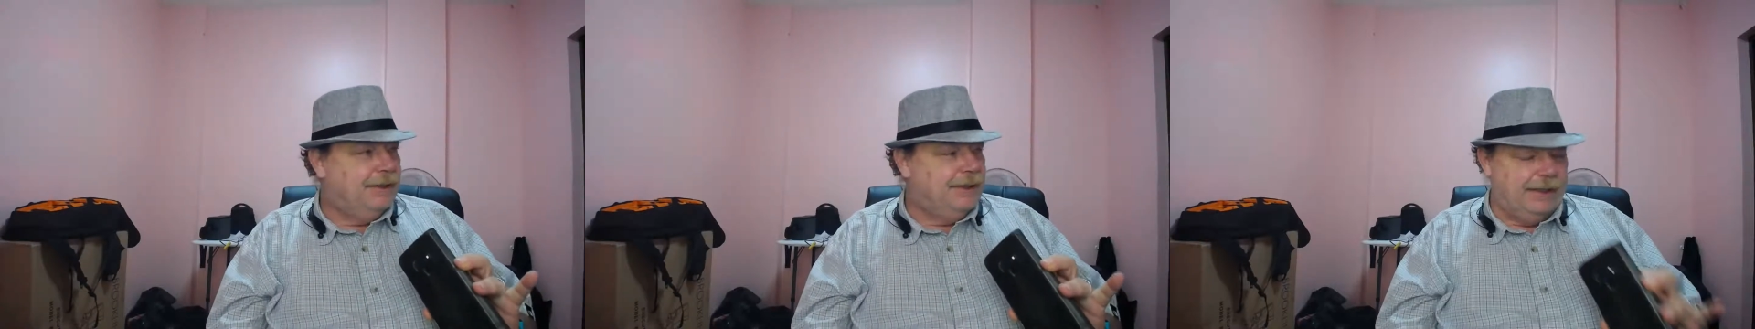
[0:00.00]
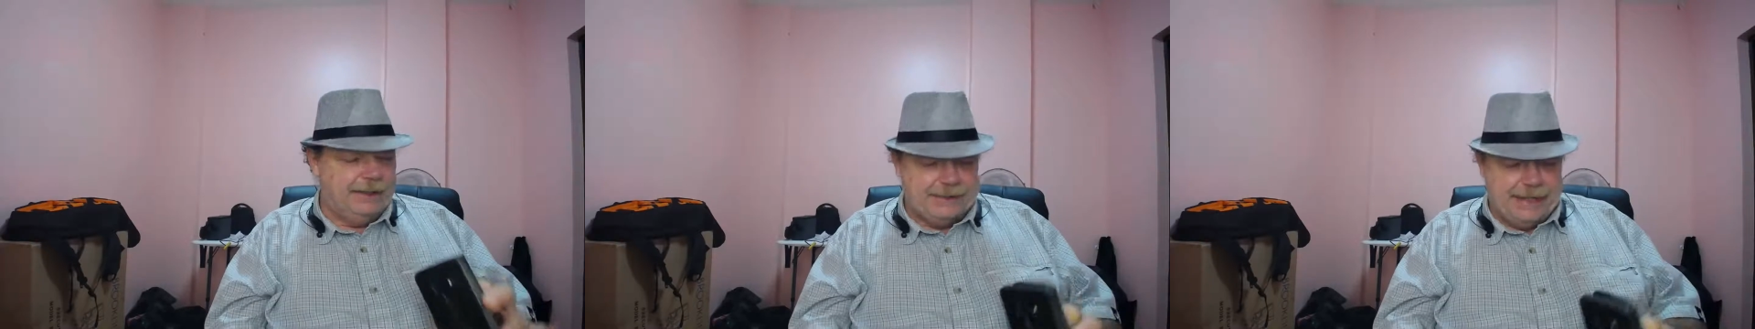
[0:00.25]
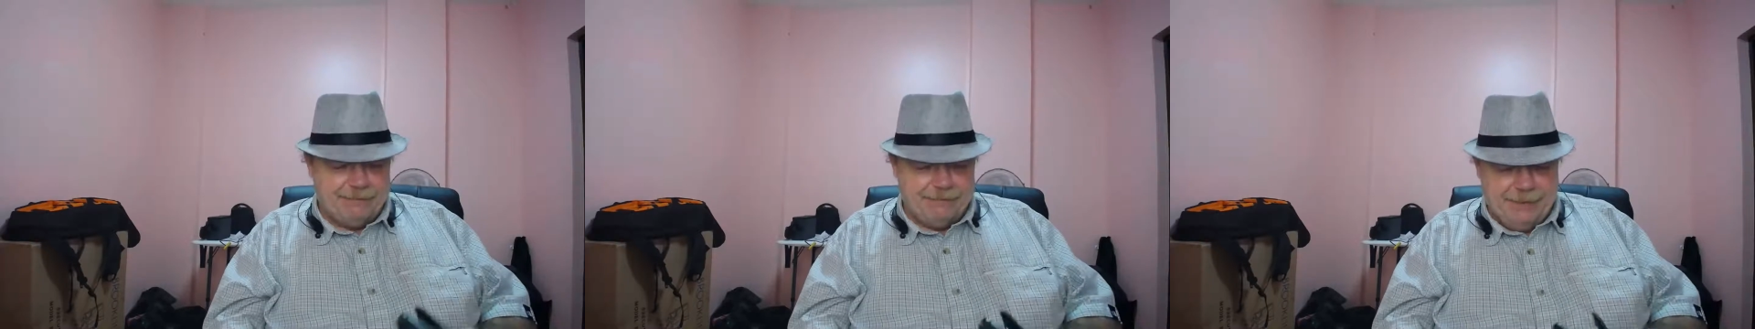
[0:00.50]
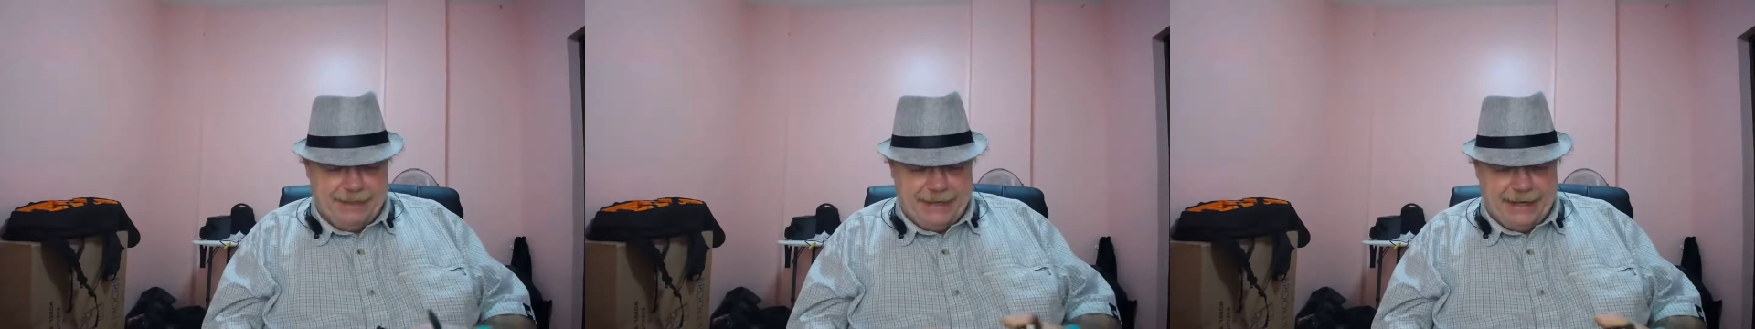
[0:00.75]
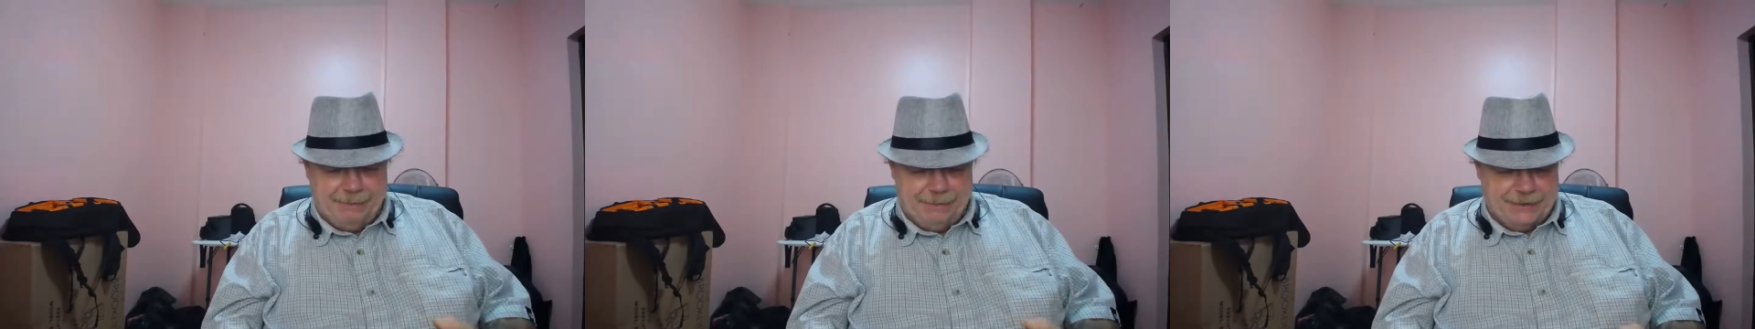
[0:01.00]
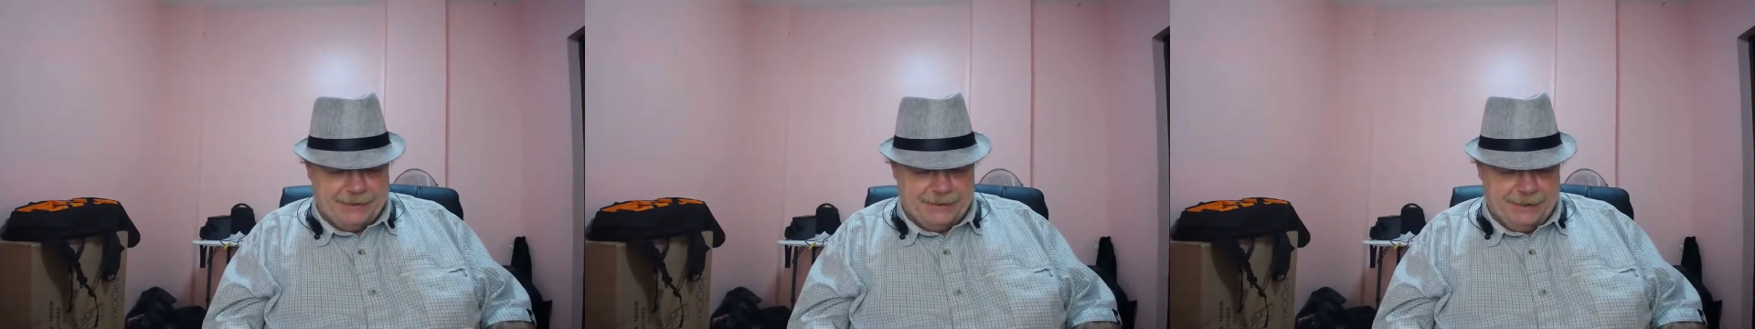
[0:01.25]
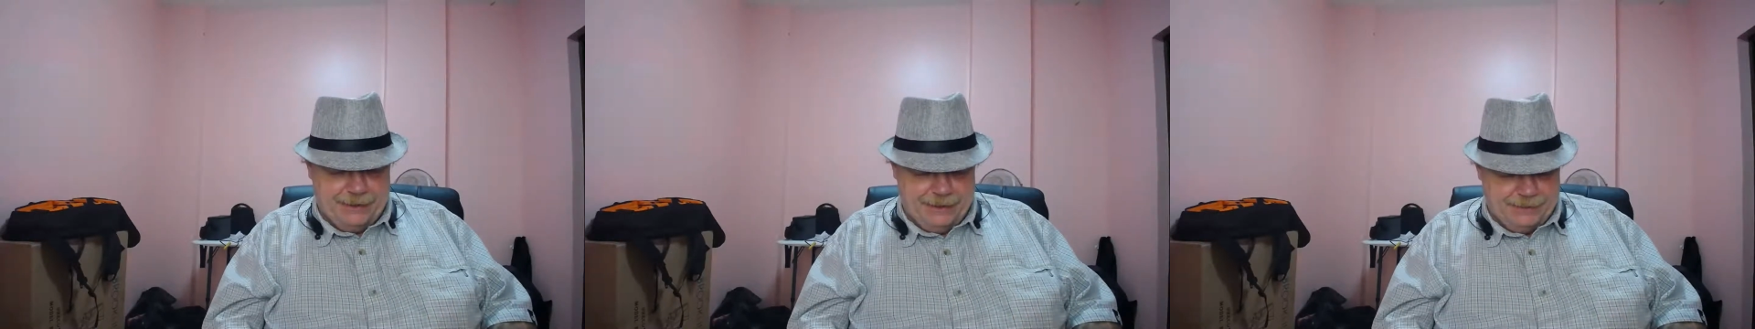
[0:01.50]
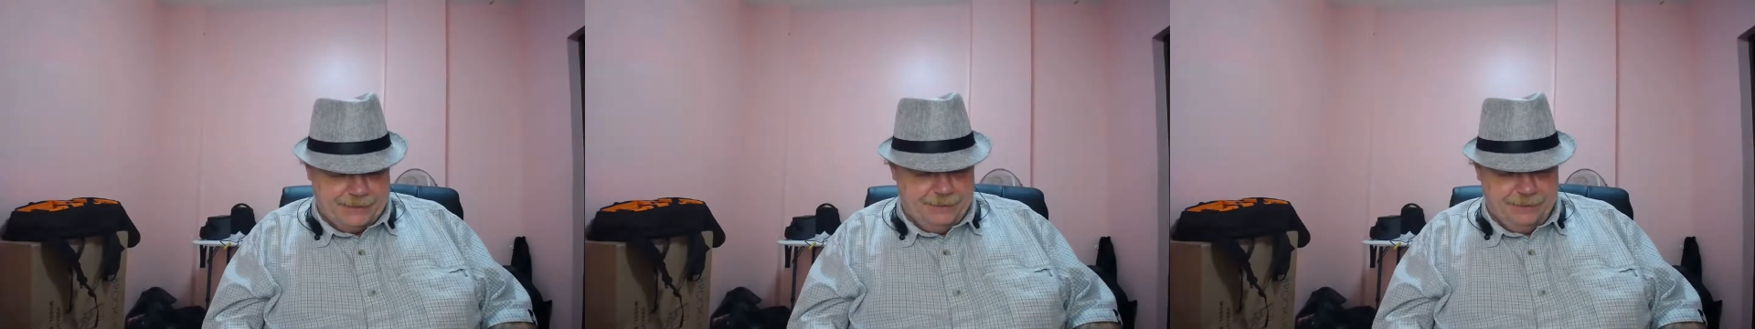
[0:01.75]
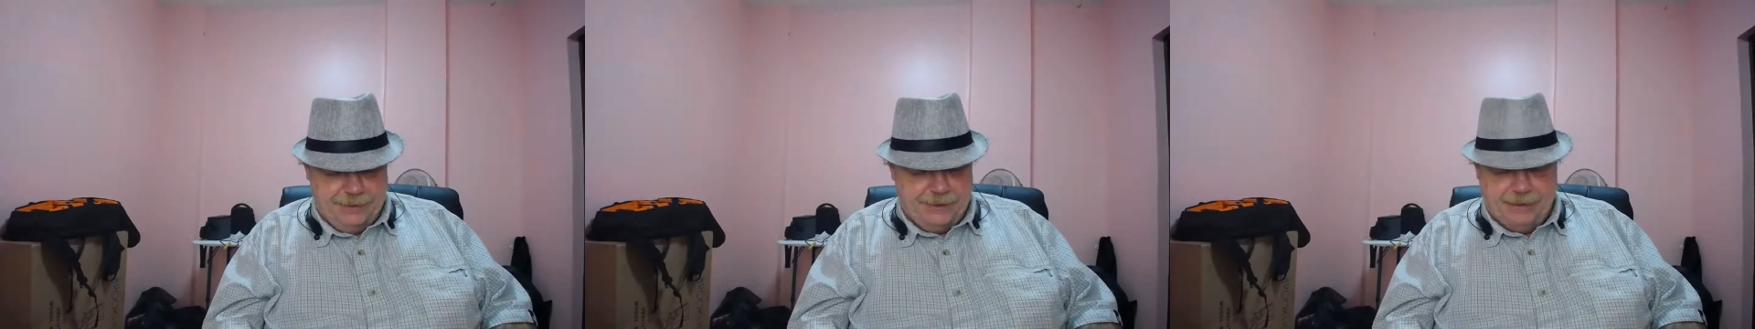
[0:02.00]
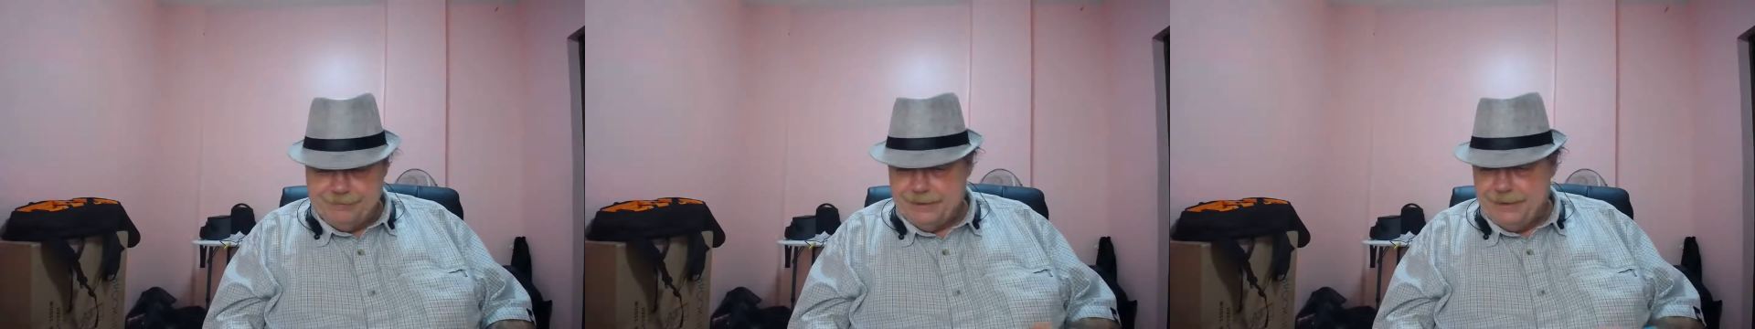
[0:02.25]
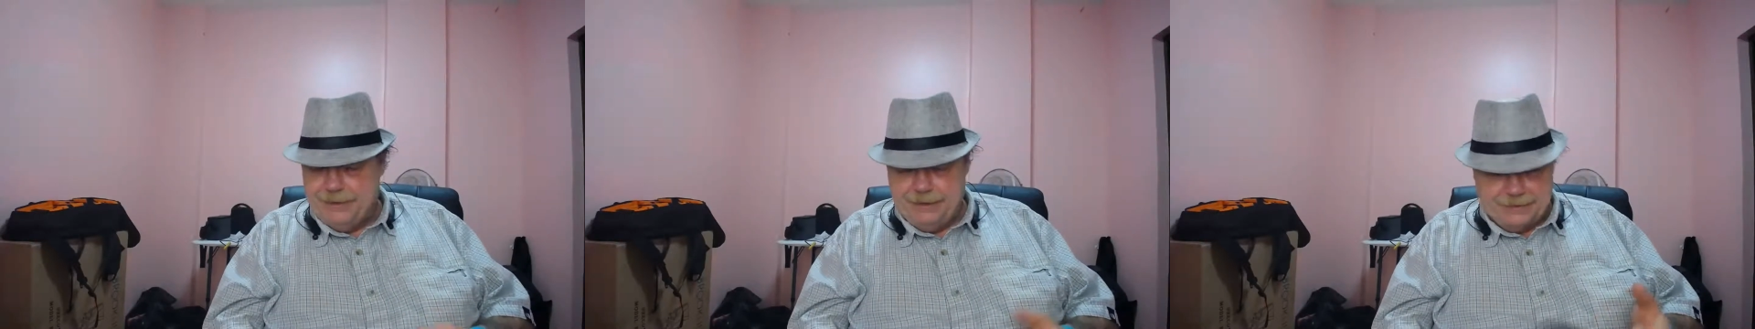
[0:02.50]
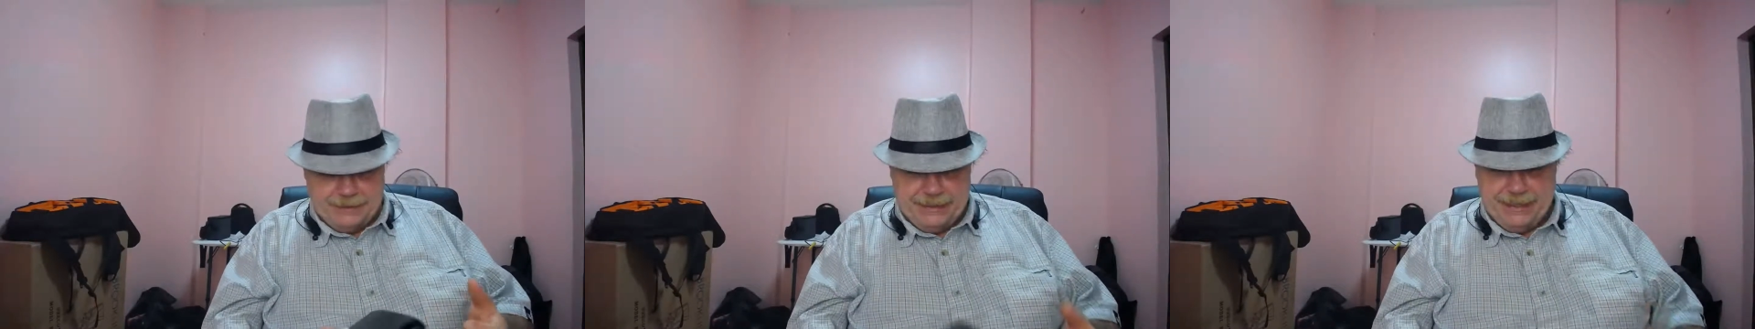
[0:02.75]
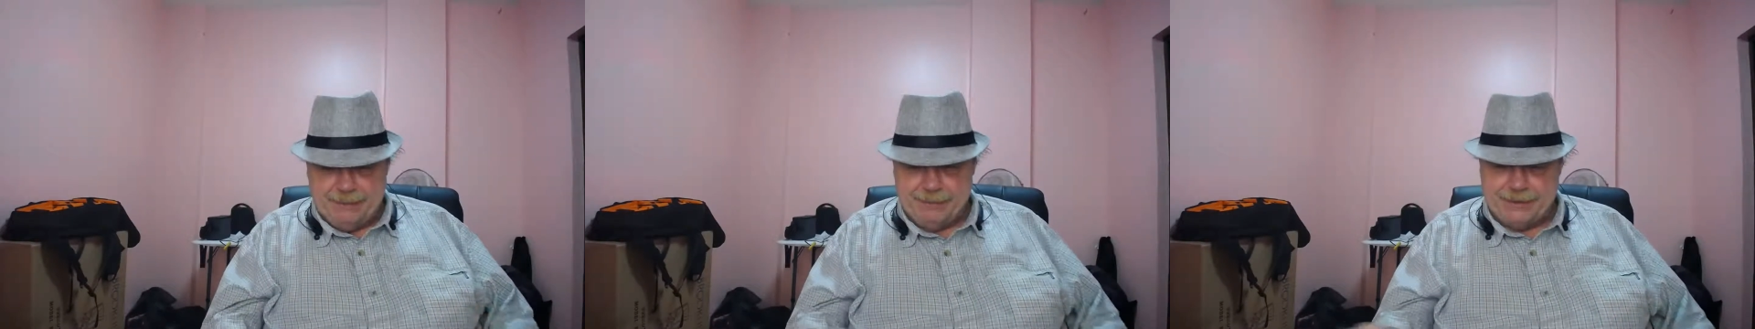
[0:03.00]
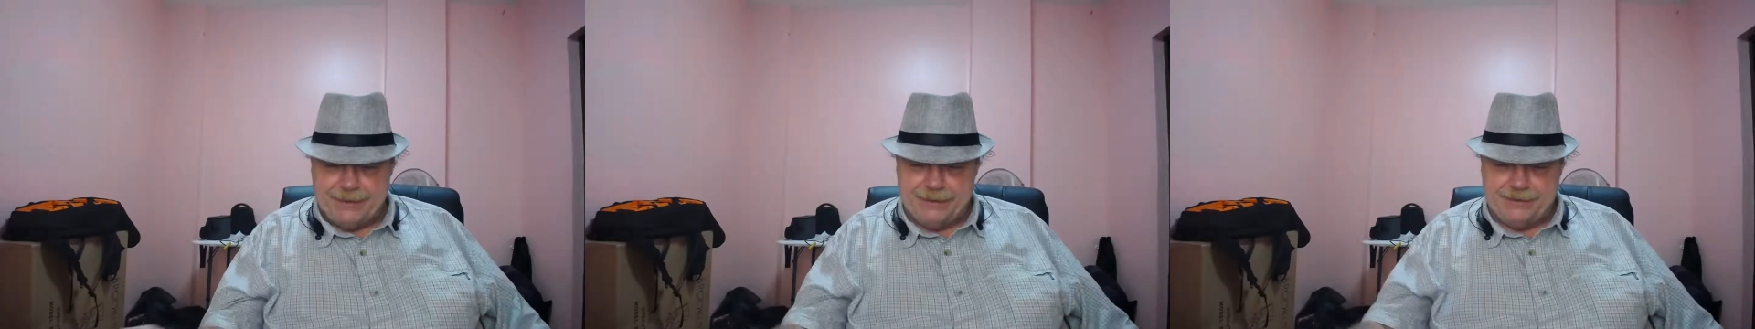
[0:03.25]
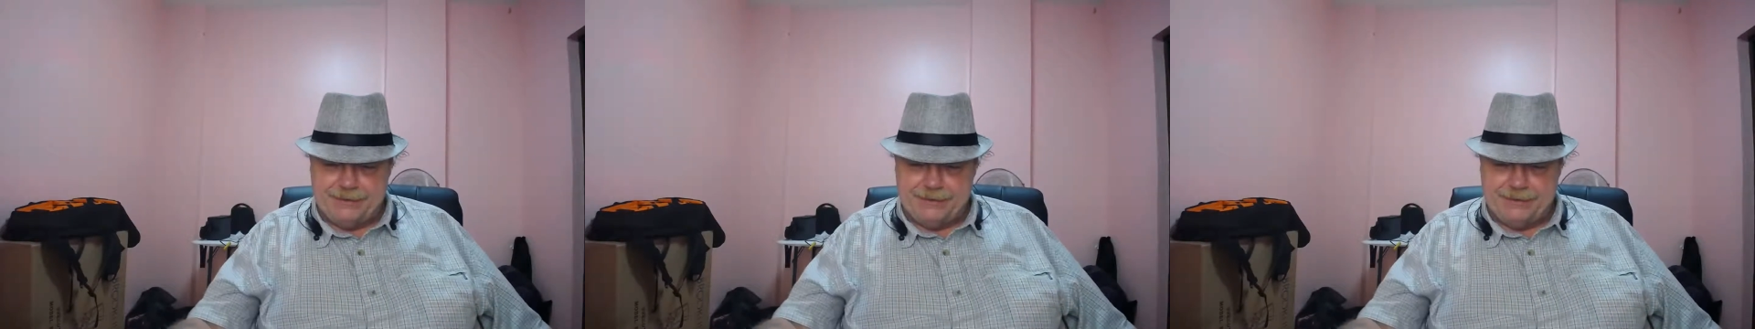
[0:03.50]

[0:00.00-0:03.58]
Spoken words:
it's never been damaged, that it is good enough that it doesn't damage it.